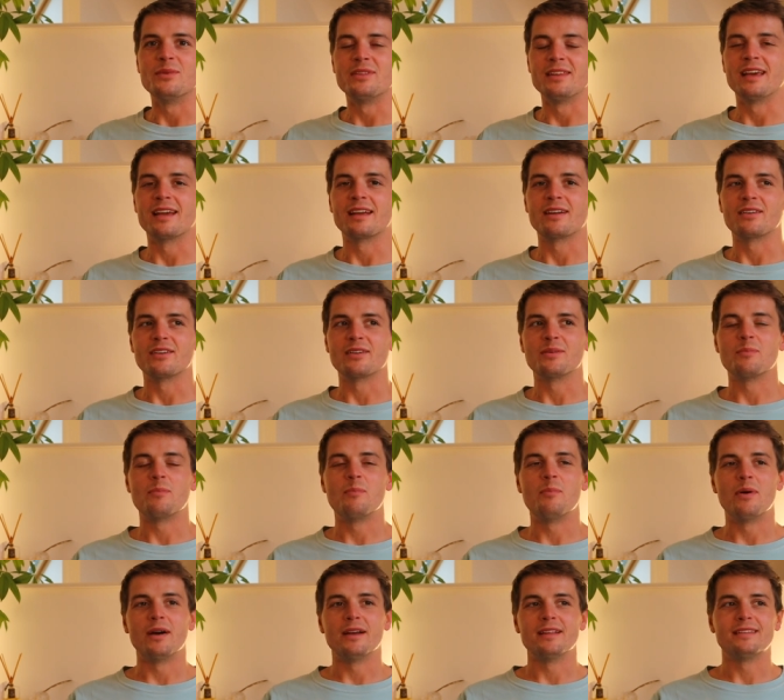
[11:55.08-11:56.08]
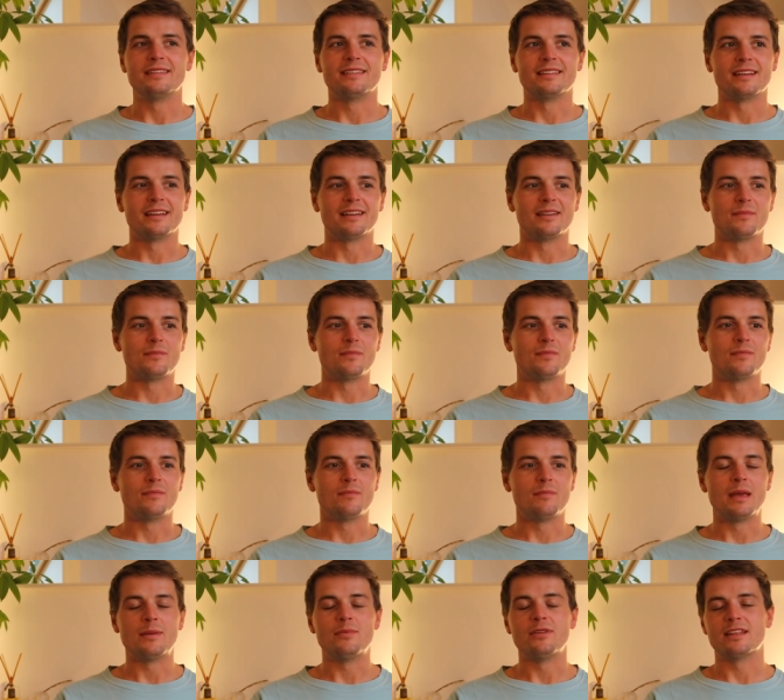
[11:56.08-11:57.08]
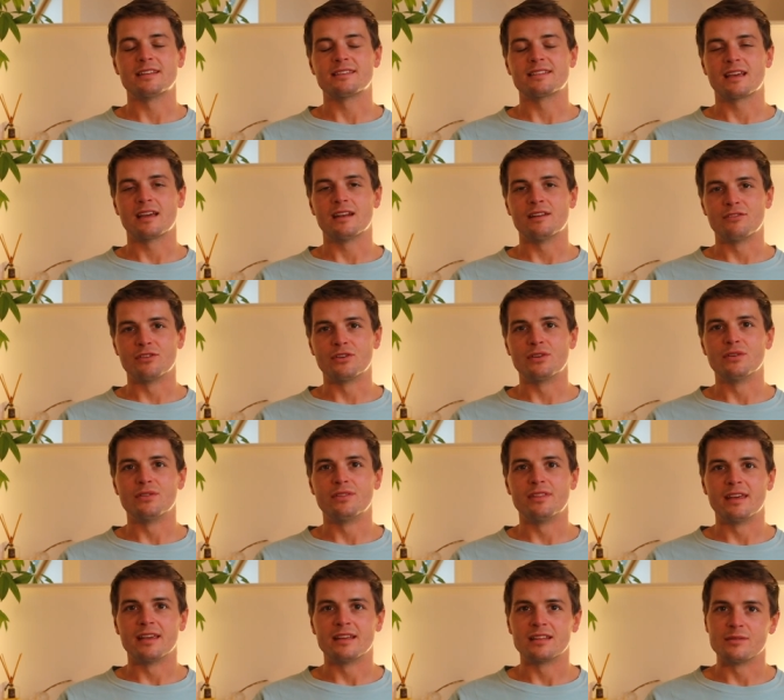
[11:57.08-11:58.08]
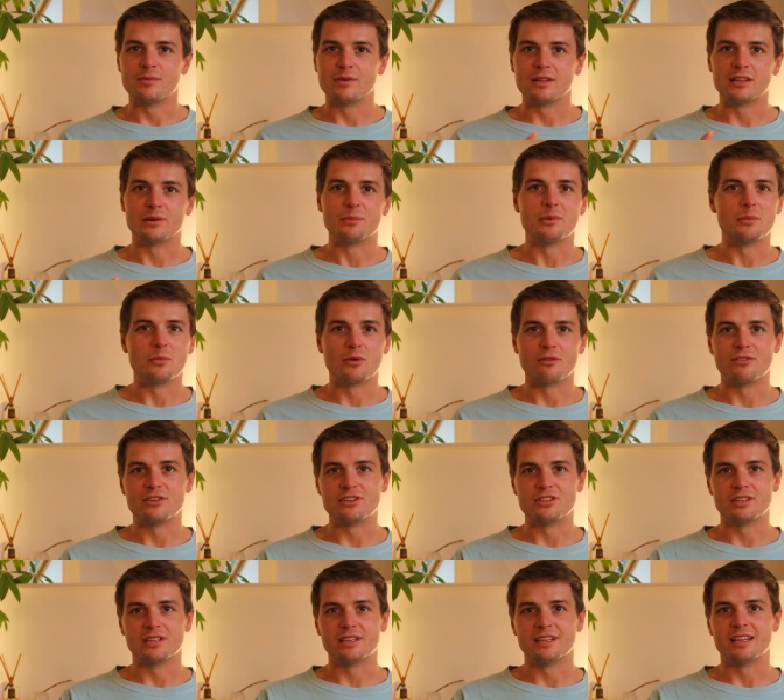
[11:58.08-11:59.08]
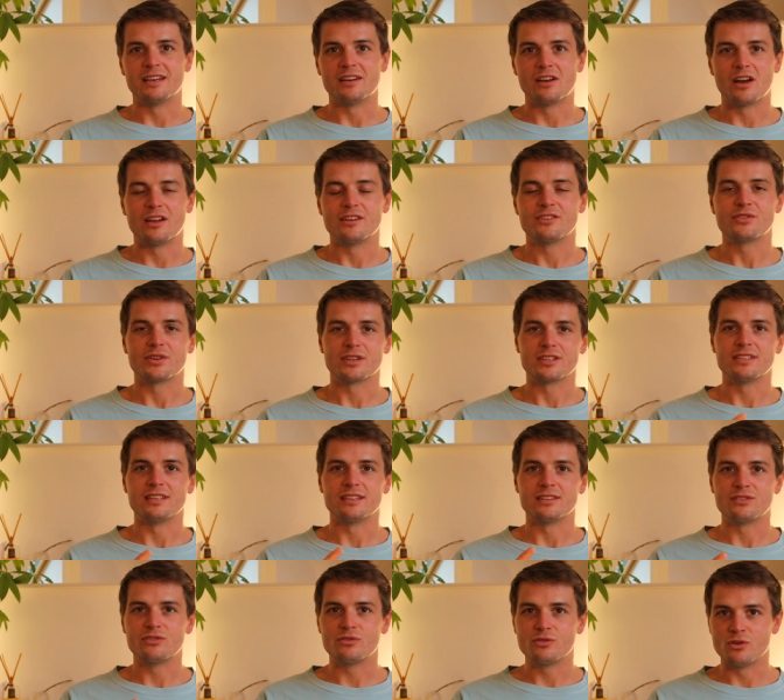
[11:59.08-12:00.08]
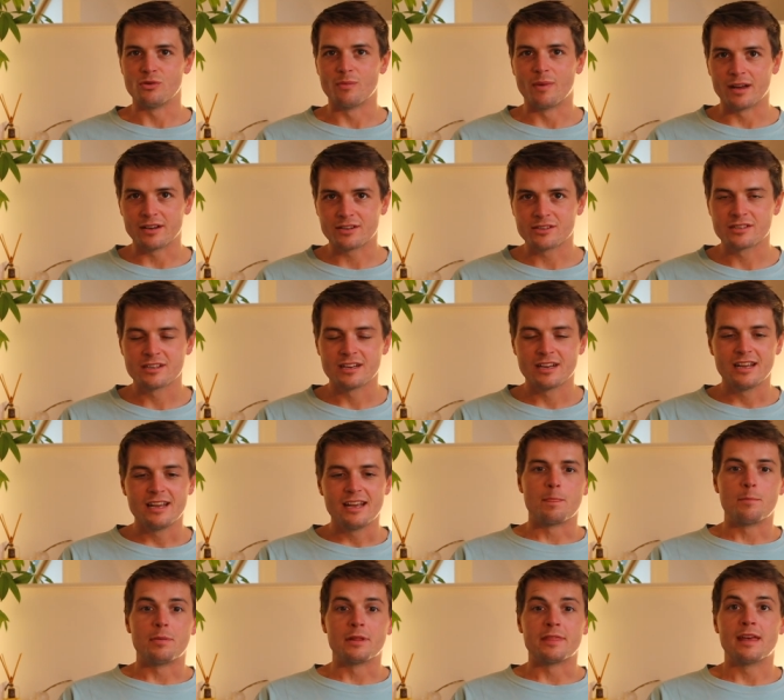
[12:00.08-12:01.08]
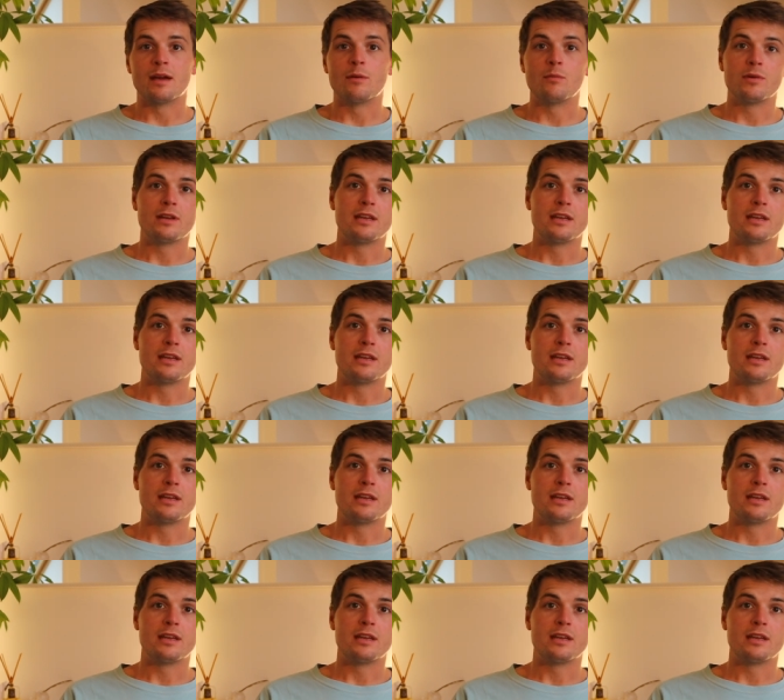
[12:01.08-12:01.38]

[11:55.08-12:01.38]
with the anchor, but um, maybe that's kind of a good thing, to be a little bit more vigilant and not trust it too much. But then